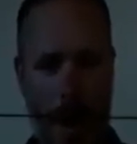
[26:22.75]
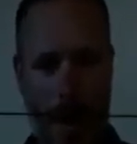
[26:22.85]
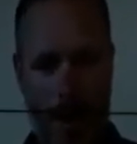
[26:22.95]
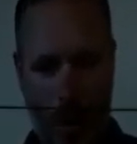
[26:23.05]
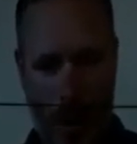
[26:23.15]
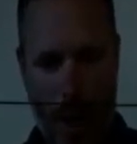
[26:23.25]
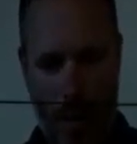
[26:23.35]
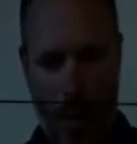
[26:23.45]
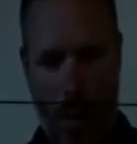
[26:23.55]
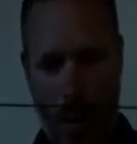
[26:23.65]
So we have
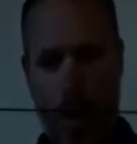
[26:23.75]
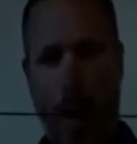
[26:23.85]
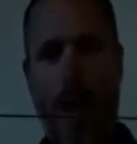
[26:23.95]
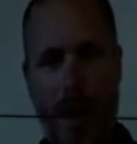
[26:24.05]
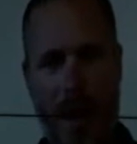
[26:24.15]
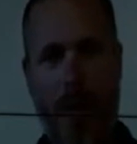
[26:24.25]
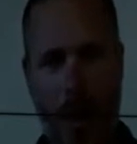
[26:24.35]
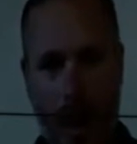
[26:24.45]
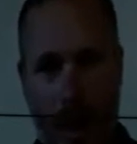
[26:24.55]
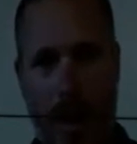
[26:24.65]
a training
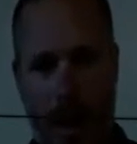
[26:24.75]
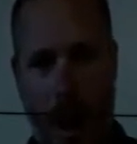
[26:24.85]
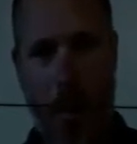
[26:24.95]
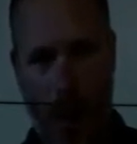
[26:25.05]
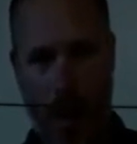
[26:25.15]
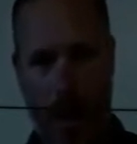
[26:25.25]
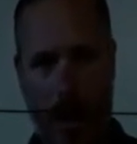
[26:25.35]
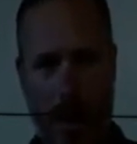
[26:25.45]
center in Aberdeen